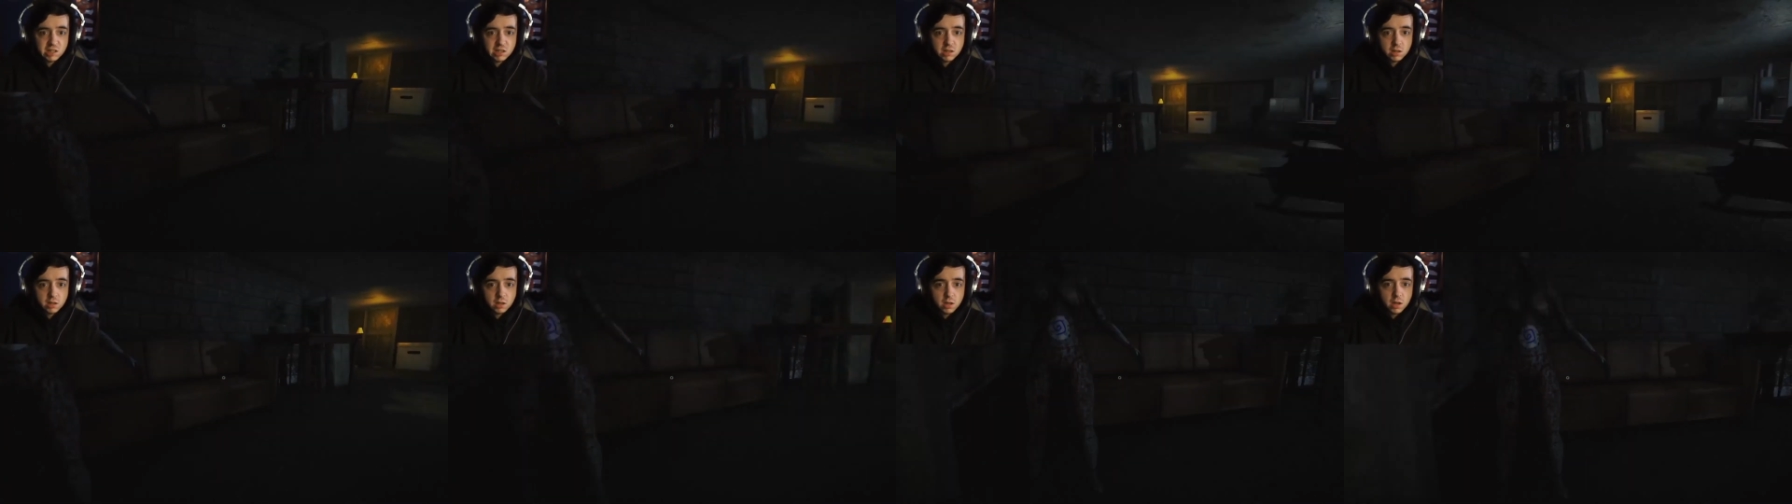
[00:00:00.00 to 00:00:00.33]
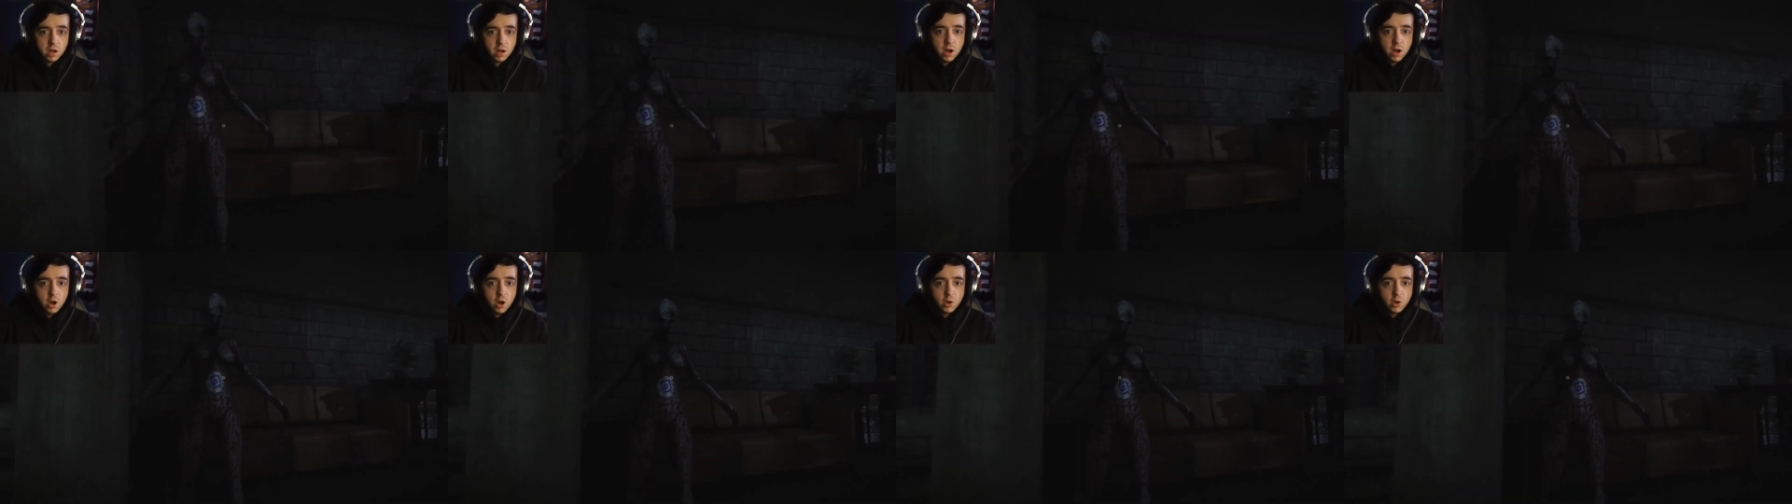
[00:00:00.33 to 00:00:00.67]

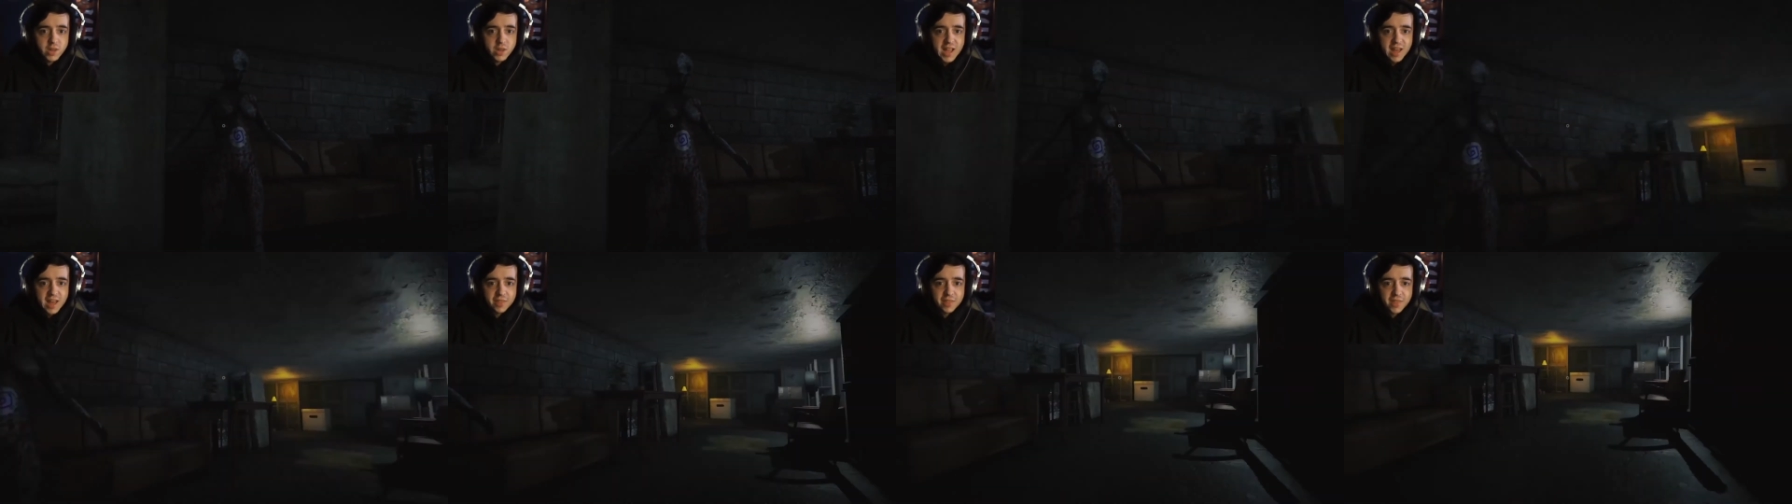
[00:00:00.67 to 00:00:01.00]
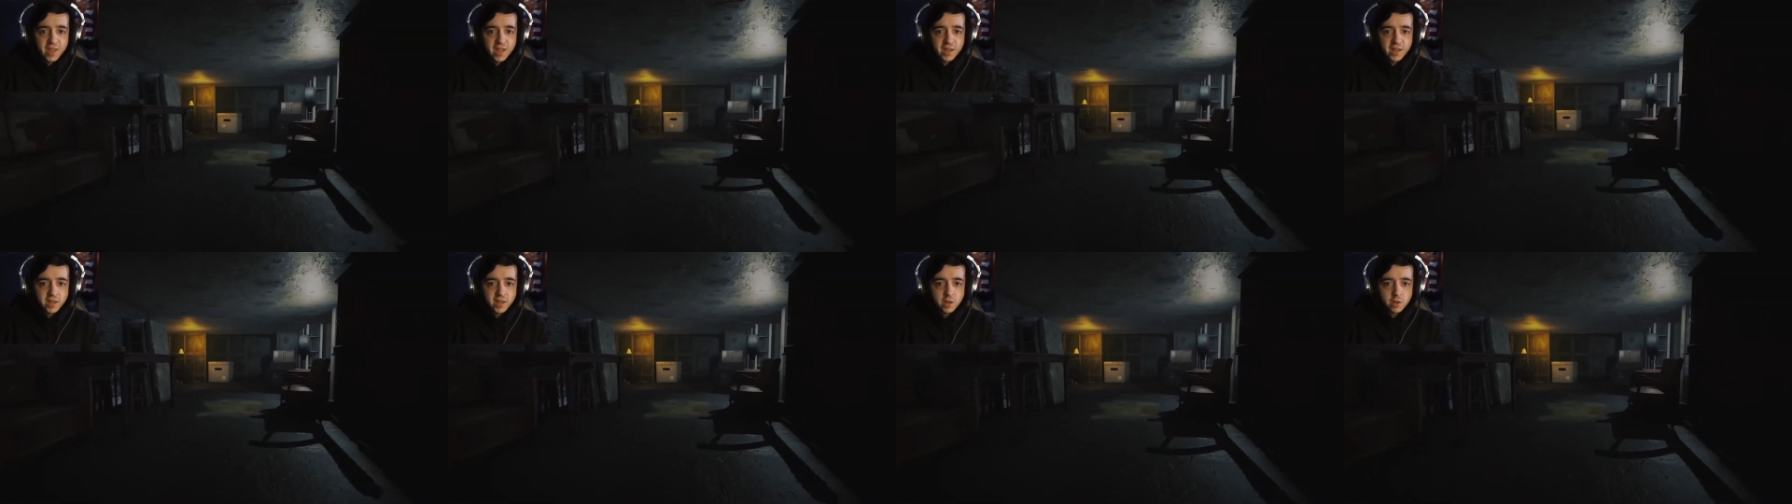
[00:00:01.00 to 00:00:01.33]
Oh, yeah,
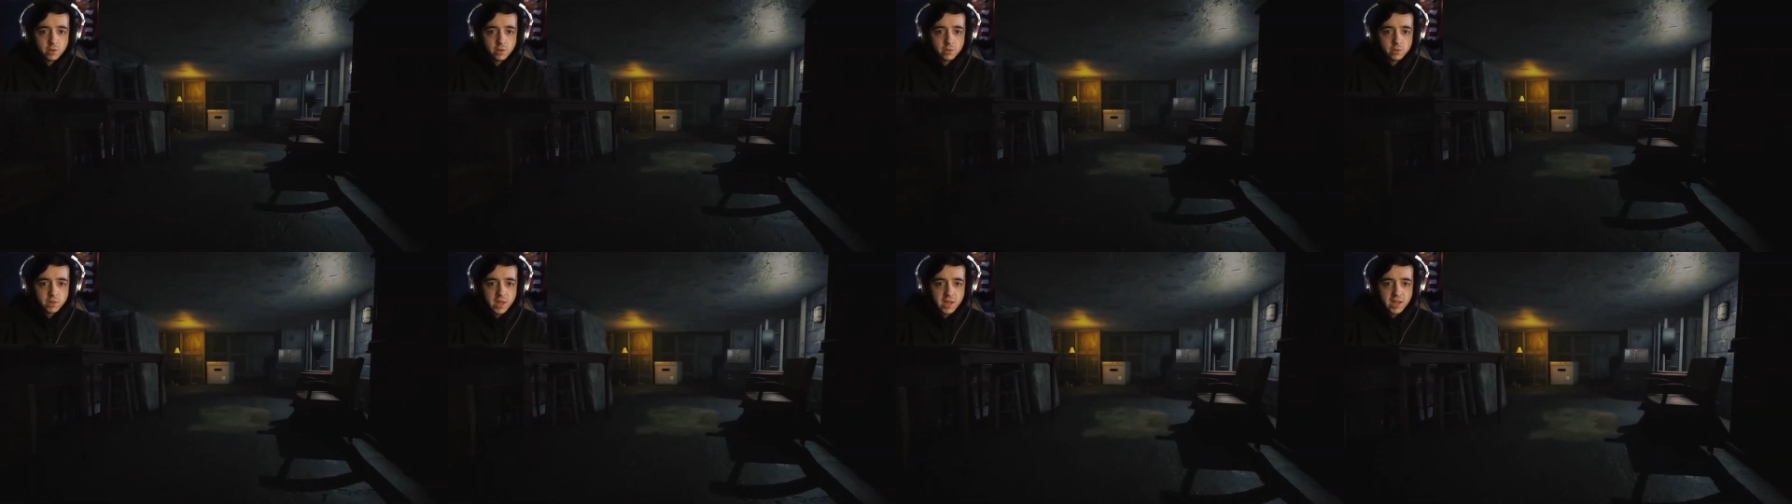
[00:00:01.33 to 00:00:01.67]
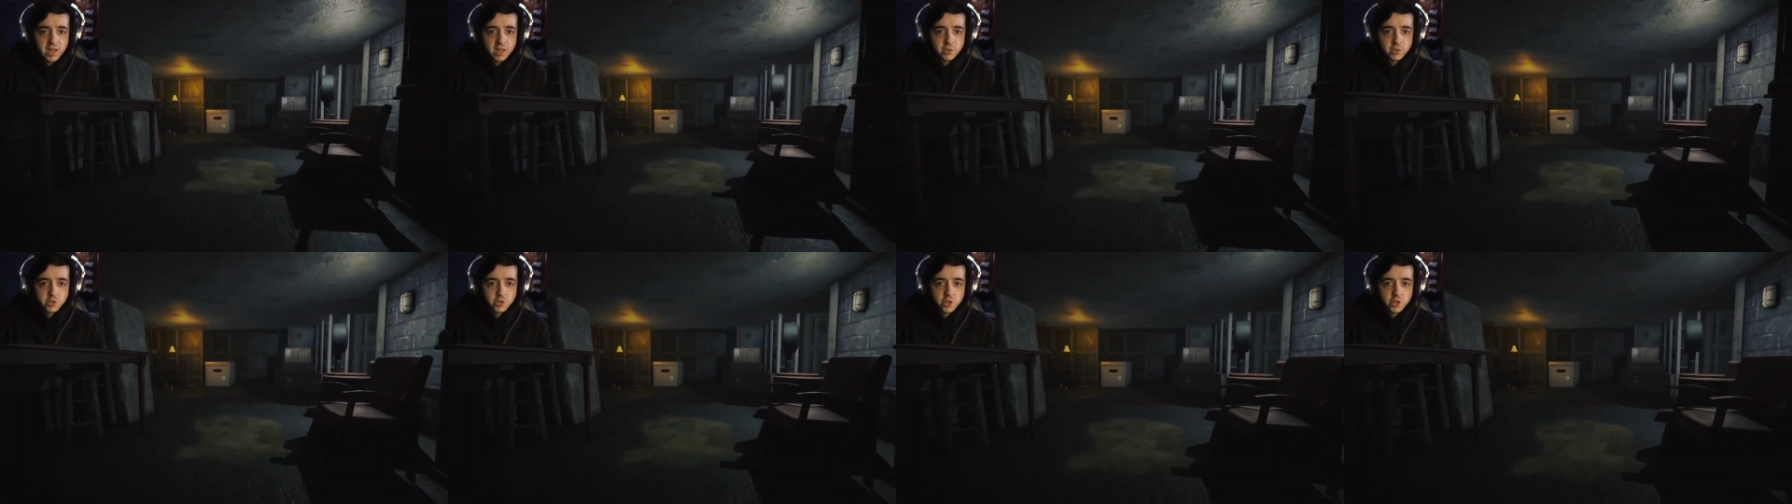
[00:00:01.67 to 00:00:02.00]
thank you.
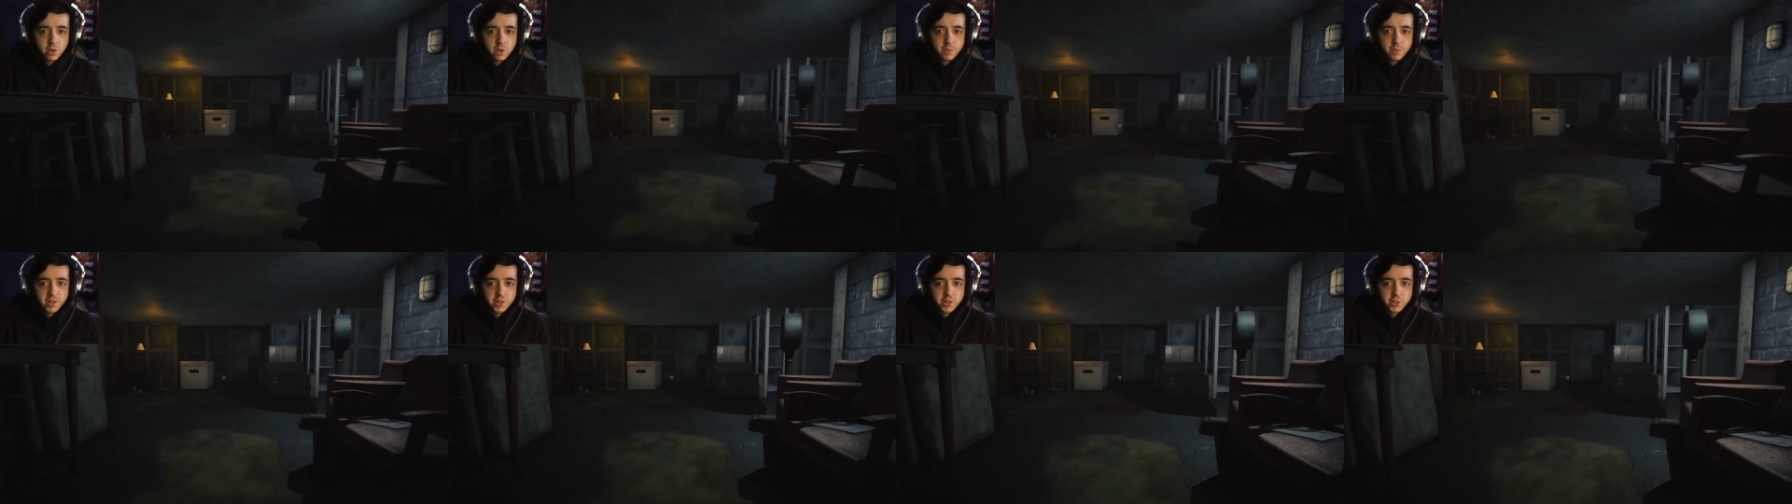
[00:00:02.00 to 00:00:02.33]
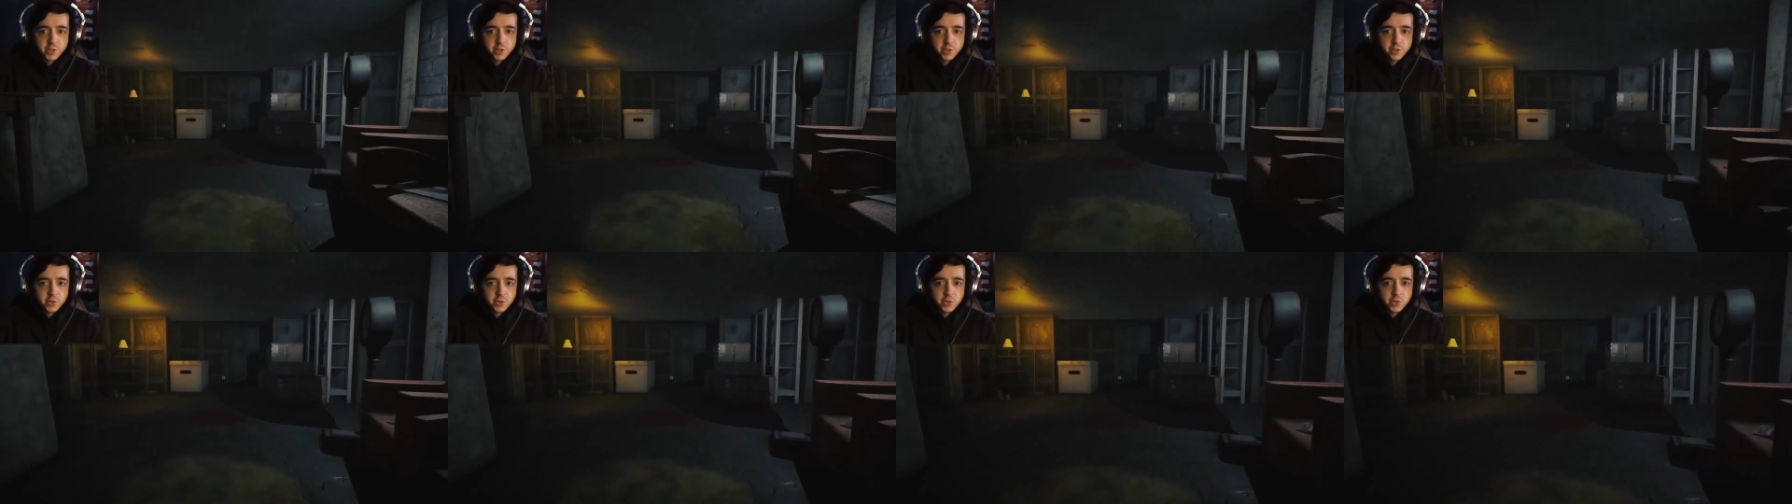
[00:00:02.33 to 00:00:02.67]
Thank you so much.
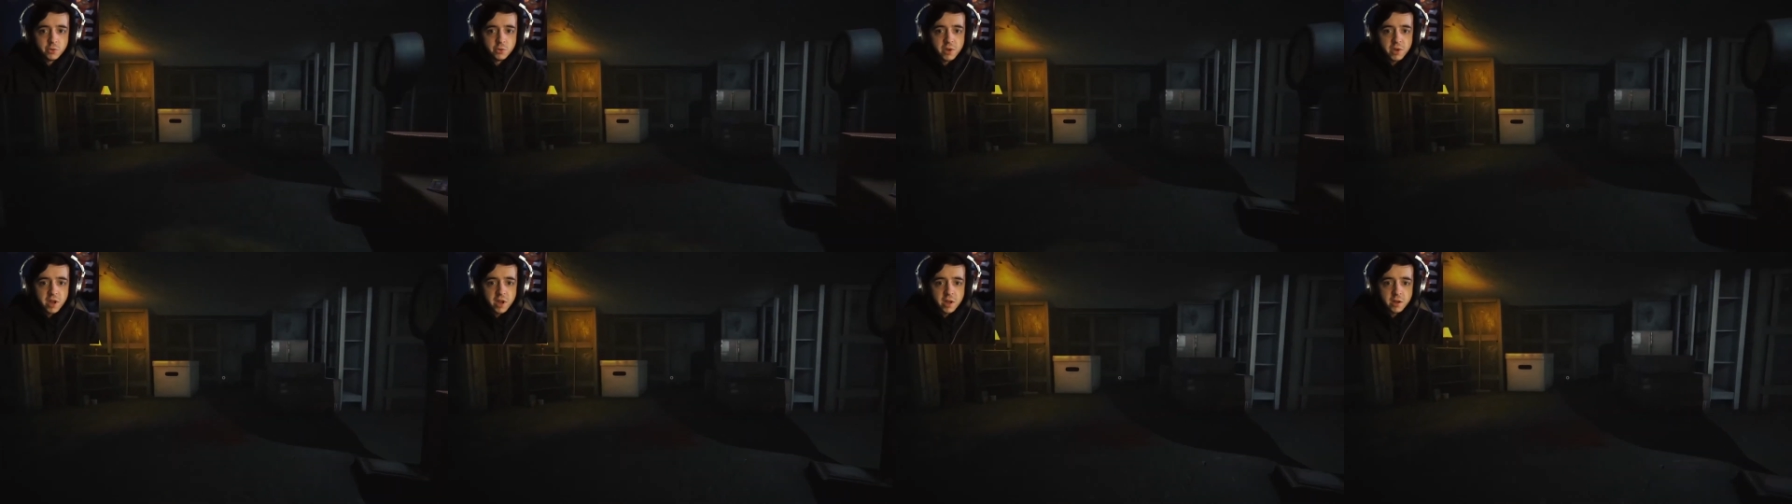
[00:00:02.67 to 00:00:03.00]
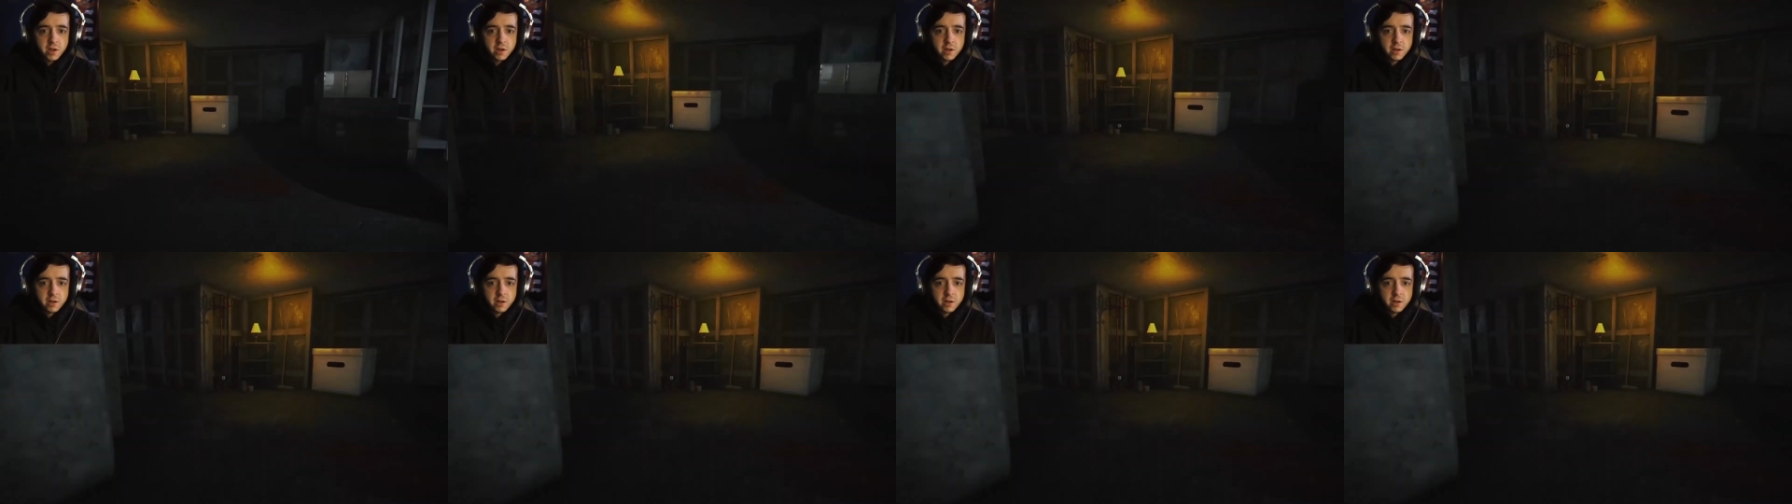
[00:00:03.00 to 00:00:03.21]
You're too kind.